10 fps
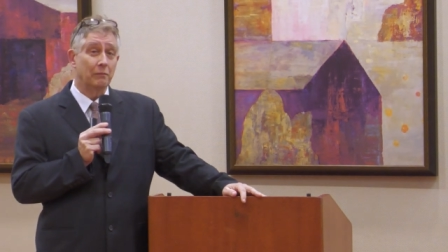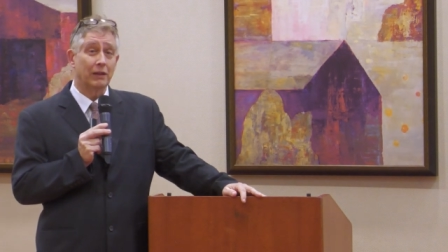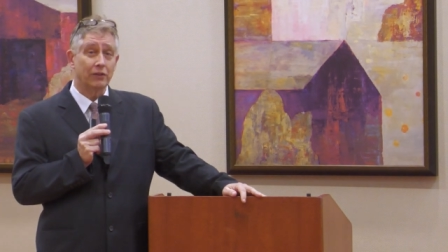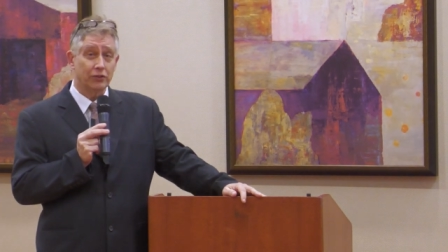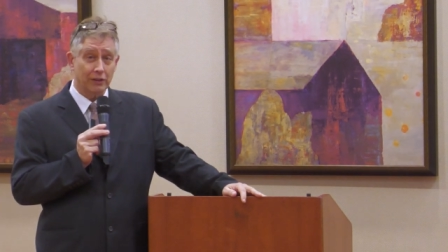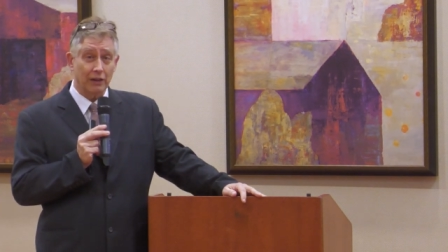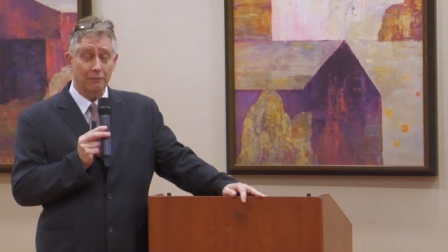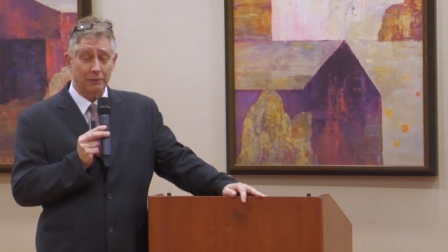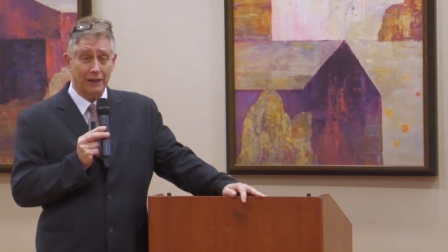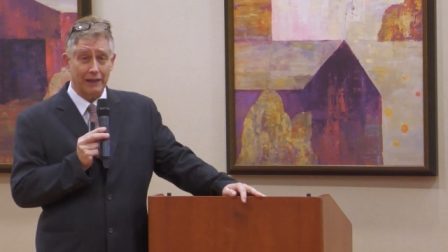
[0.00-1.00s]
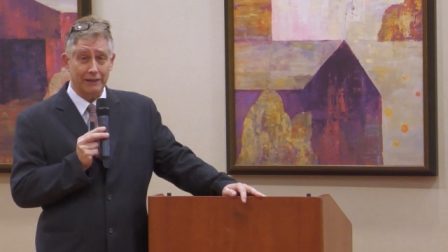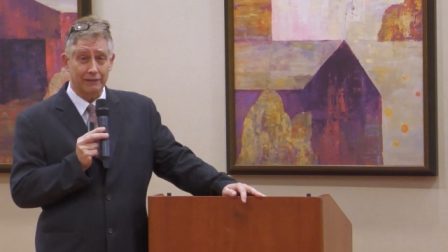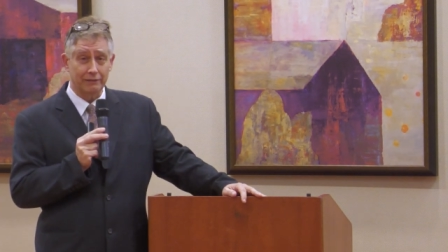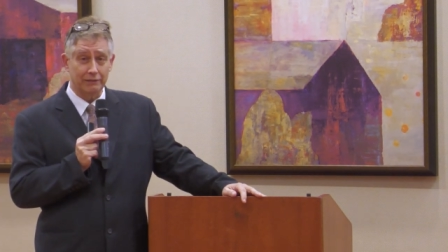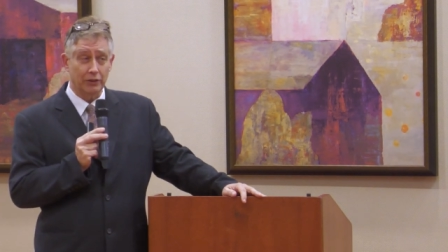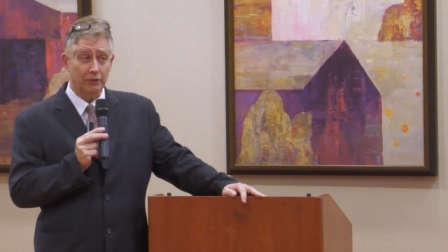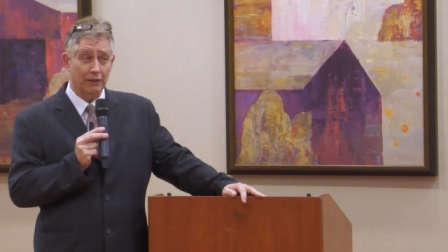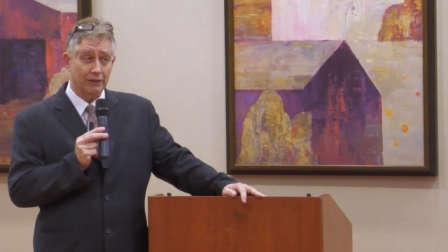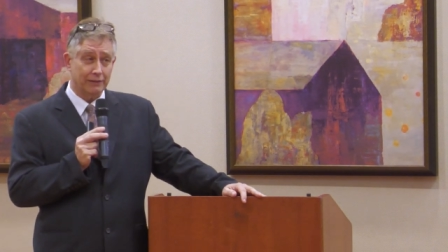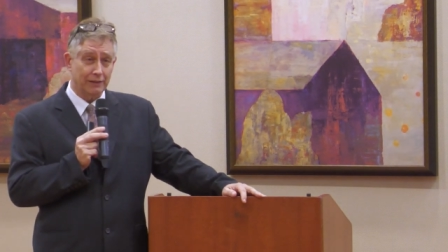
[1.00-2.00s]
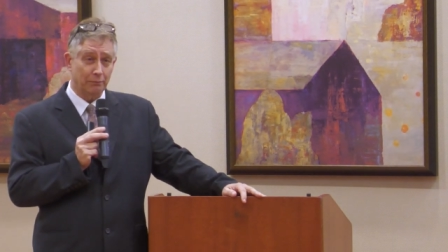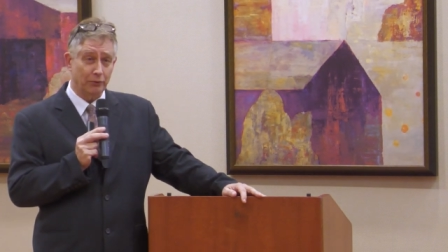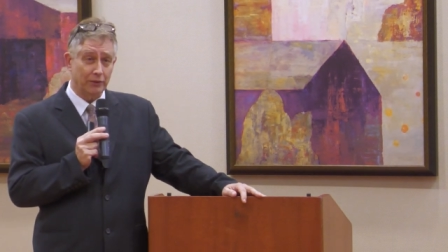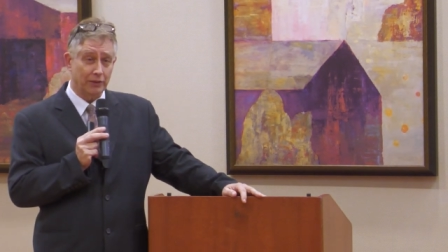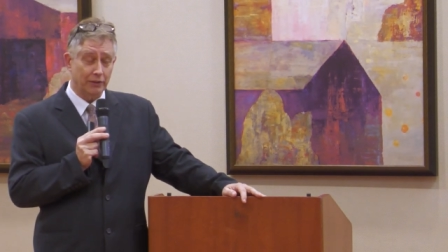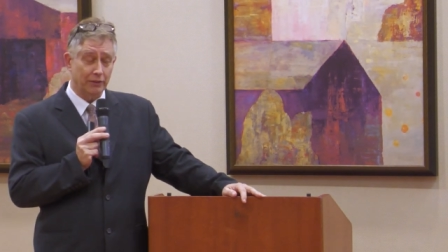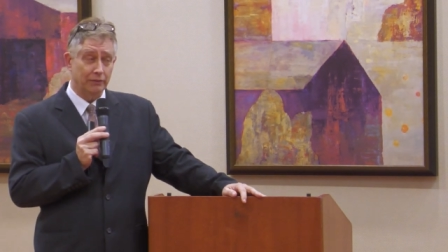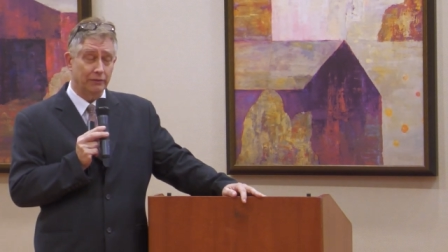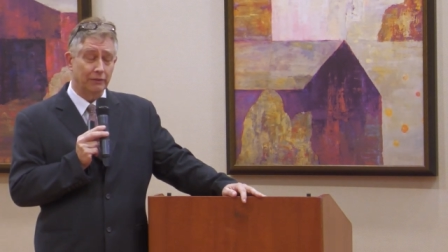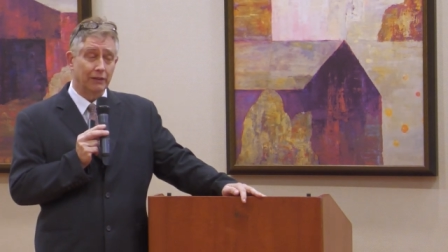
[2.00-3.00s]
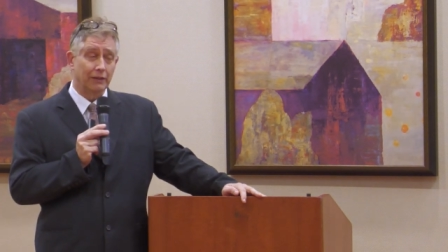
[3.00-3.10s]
Because you're complicated. You're not simple to do.